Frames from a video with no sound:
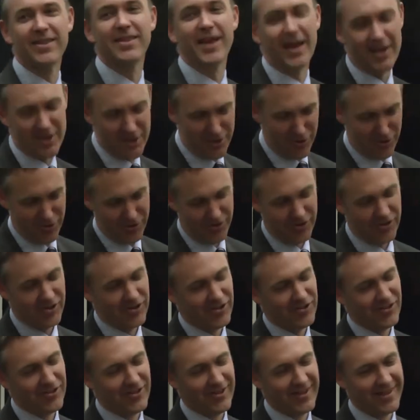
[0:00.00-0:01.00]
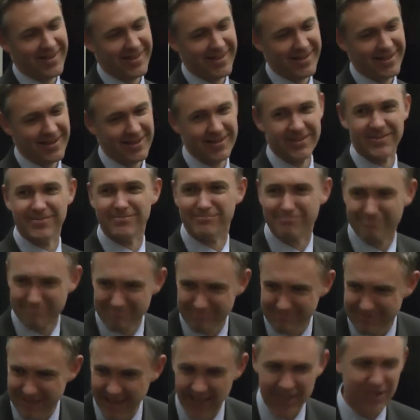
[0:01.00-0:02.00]
Simon, and I really appreciate your
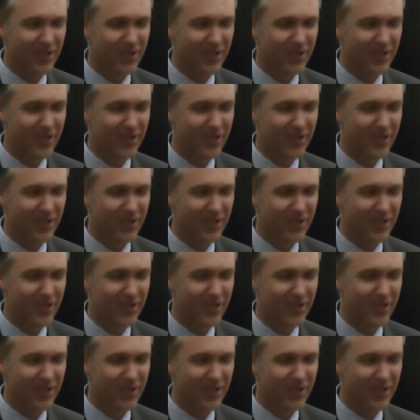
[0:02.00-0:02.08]
counting.